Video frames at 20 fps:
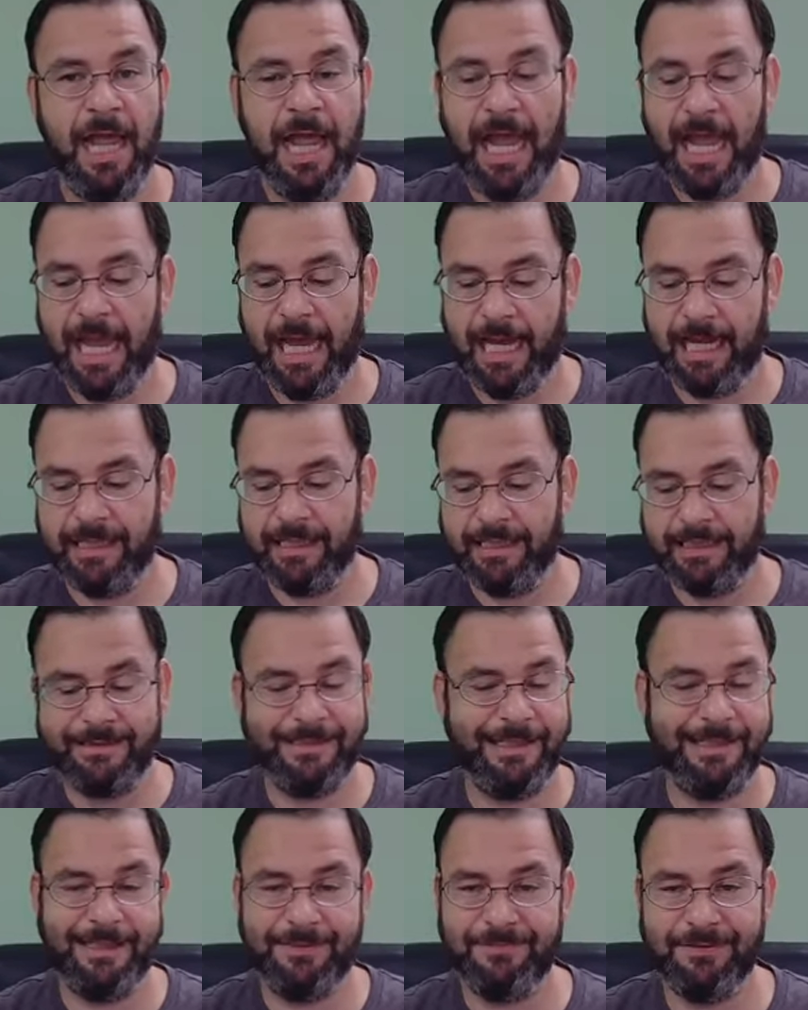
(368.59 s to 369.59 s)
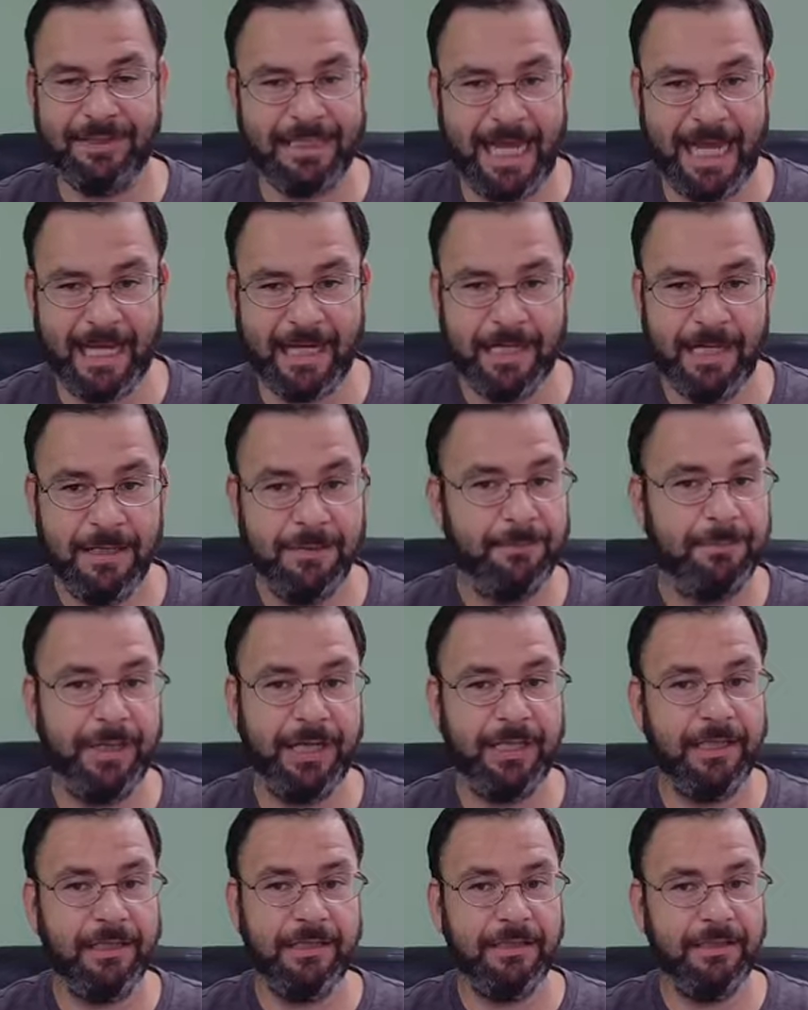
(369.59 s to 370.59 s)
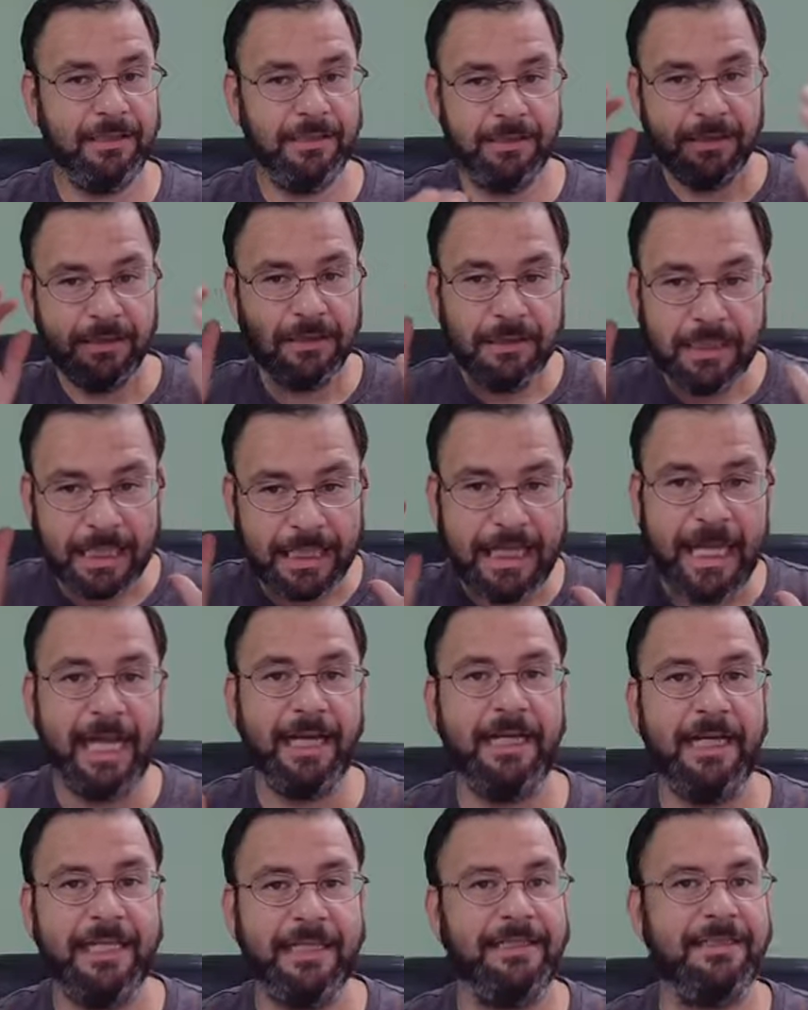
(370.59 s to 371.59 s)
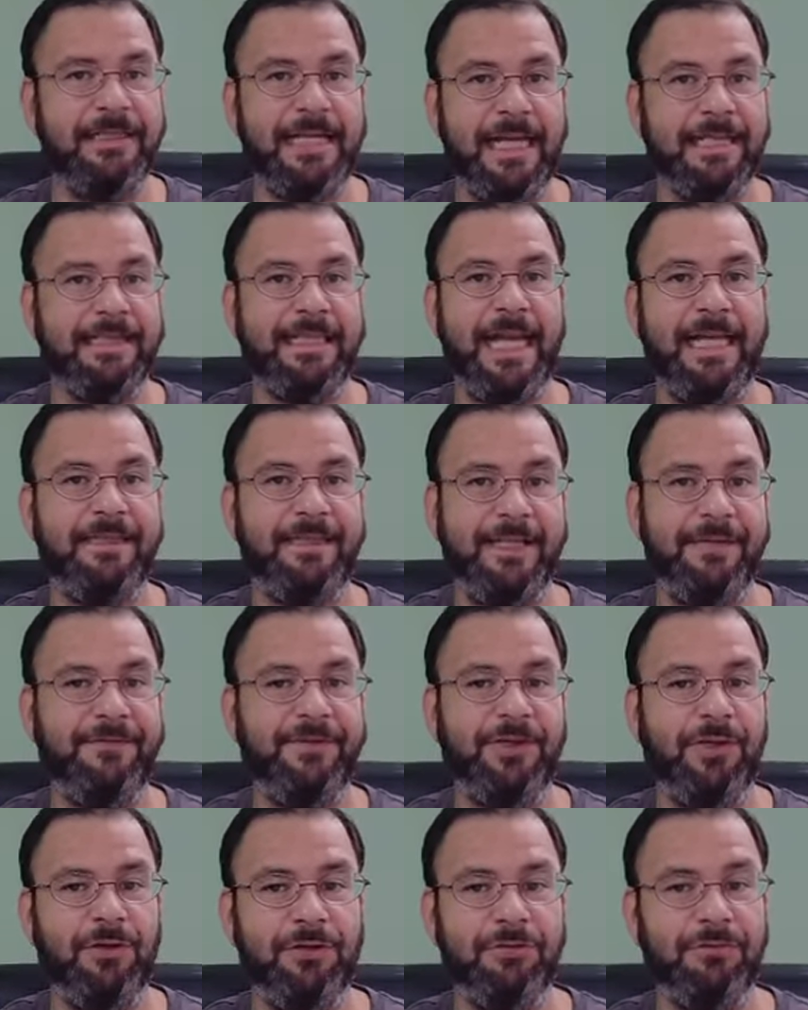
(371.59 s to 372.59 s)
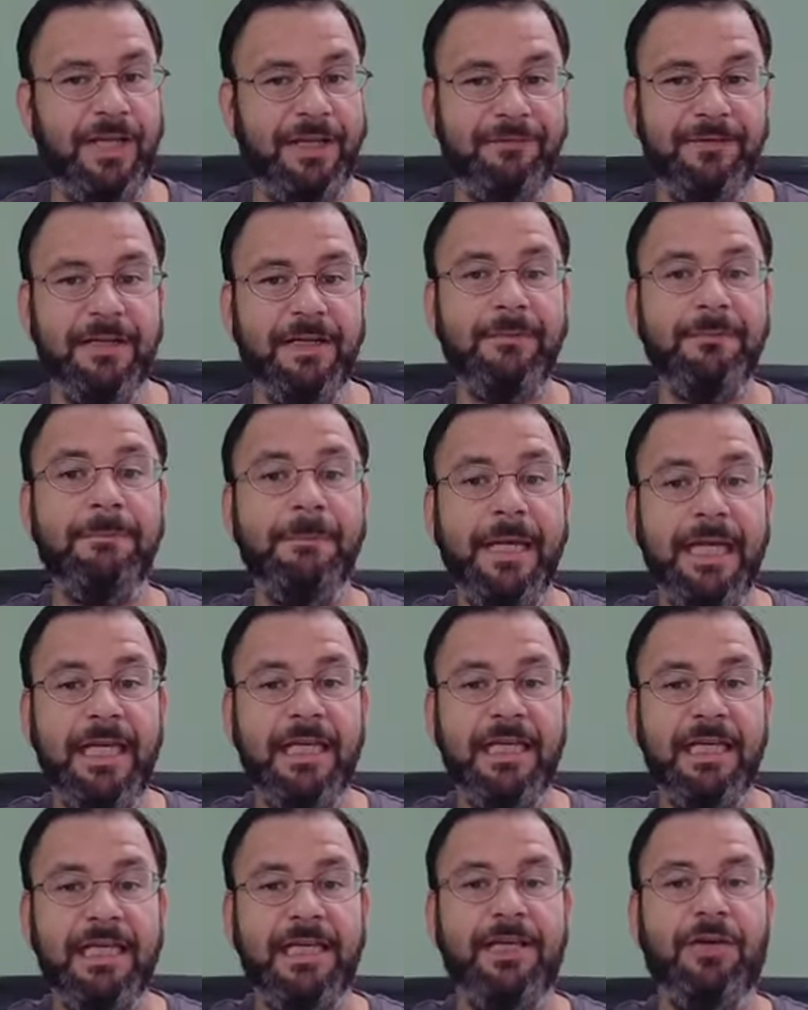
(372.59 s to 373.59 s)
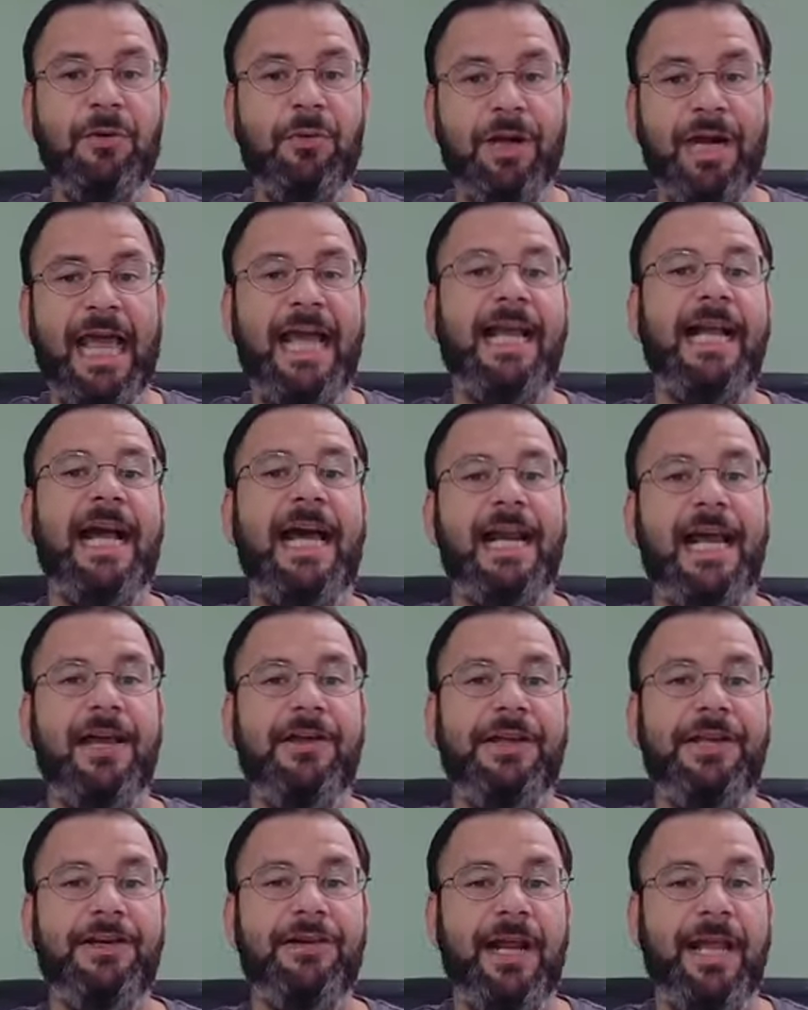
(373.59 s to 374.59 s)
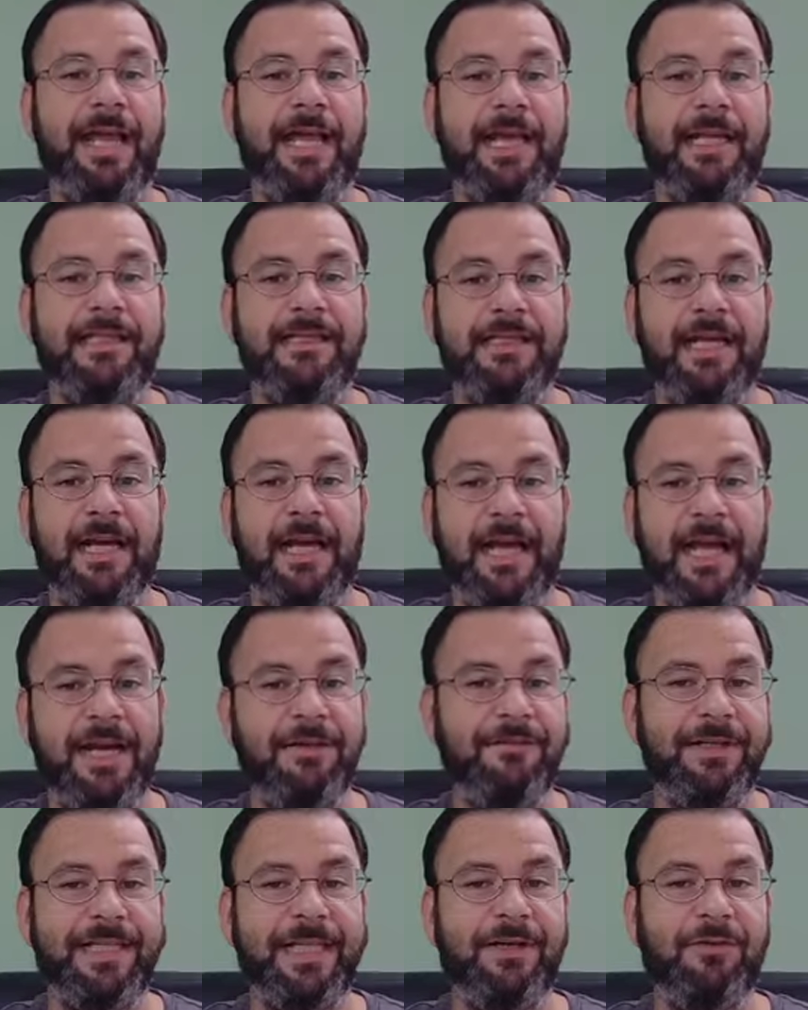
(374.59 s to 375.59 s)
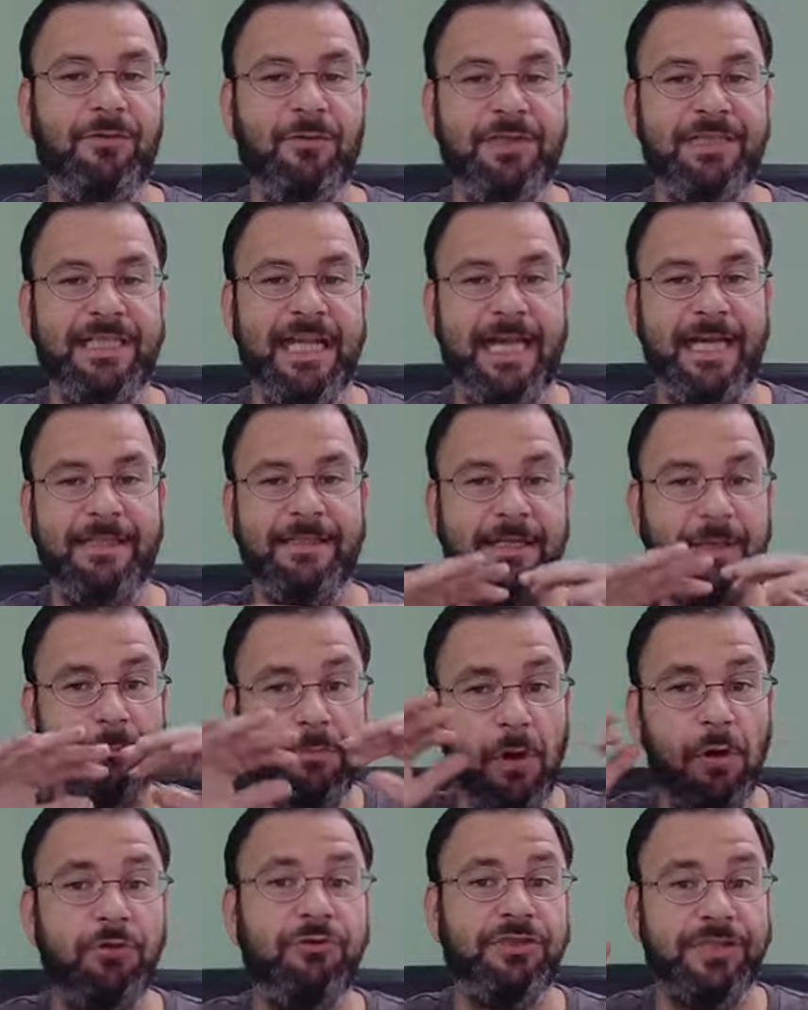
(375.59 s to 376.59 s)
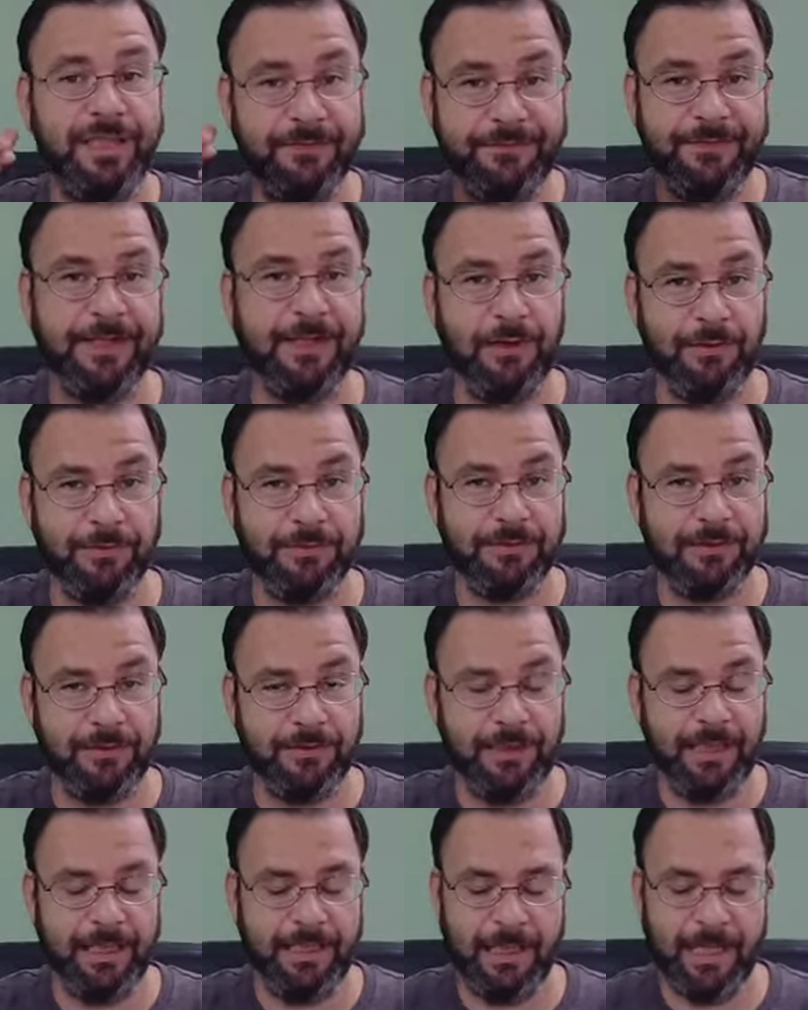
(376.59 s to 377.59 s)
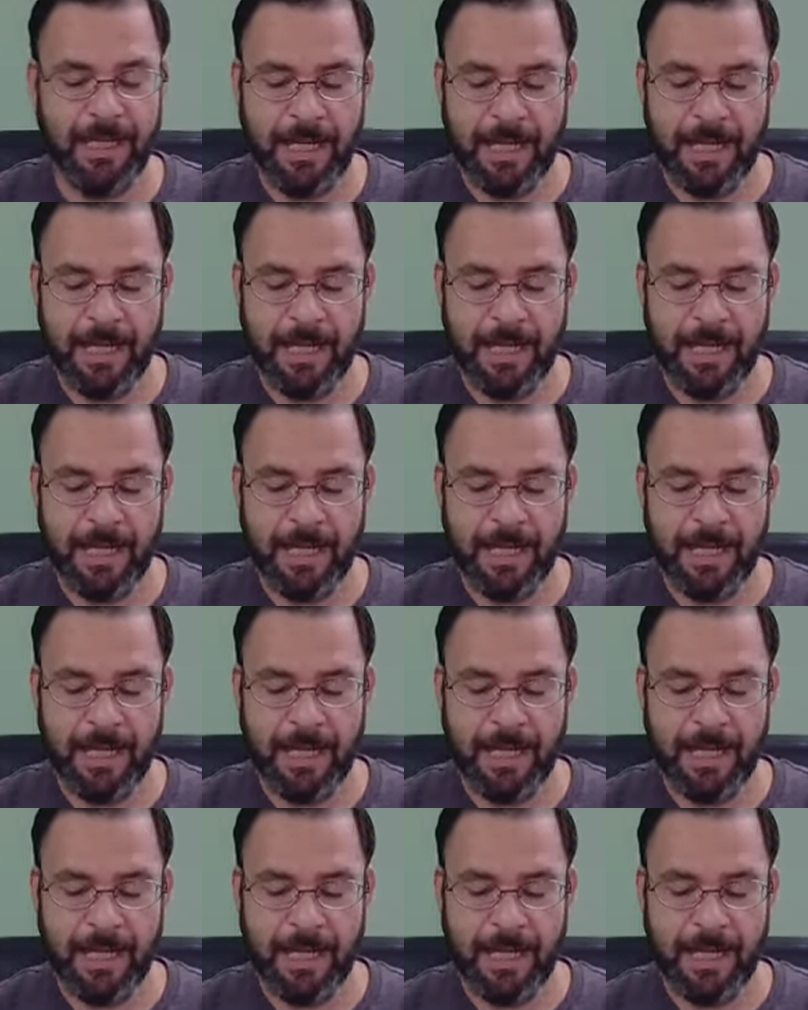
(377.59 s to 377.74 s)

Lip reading: And it's not even that, but again, it's not that difficult. Even me, you know, when I got out here and everything was at the most difficult, all right?